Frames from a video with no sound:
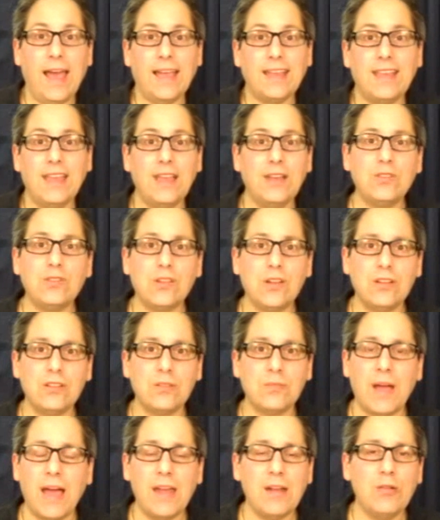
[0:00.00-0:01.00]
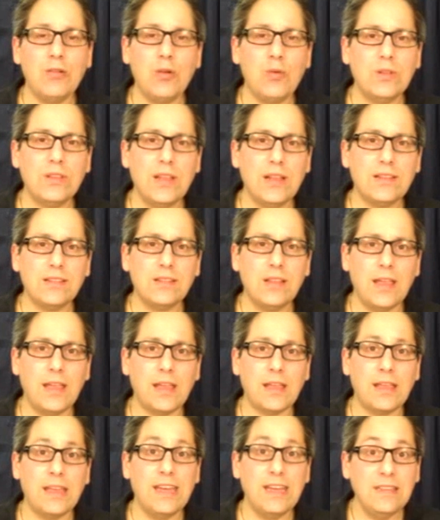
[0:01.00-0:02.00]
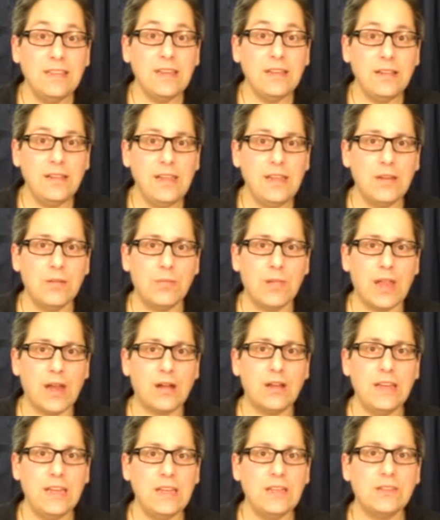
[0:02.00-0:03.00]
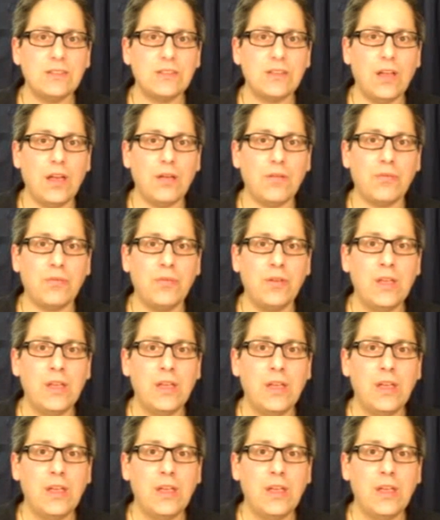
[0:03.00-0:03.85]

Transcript: I can't judge him. I don't know what that's like. He did lead him there. He is tough.